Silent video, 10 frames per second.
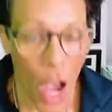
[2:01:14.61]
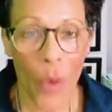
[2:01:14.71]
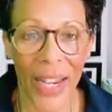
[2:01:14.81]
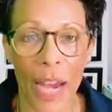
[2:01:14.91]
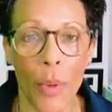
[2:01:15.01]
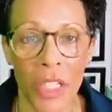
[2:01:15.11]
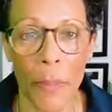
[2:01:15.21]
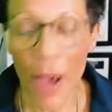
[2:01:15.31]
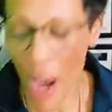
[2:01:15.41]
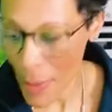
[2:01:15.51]
Okay, what's
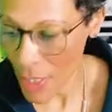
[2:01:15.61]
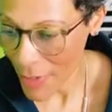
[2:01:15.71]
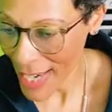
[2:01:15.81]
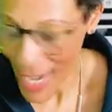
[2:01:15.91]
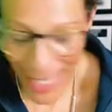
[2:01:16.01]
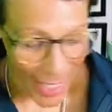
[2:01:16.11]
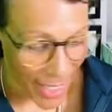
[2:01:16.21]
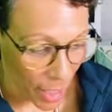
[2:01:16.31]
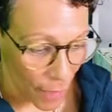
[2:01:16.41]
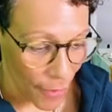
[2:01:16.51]
the purpose of a
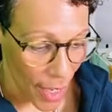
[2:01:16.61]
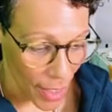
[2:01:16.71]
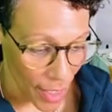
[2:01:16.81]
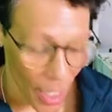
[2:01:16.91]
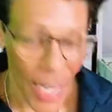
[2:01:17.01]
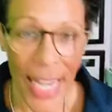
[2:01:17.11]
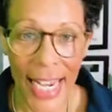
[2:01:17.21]
catalytic converter?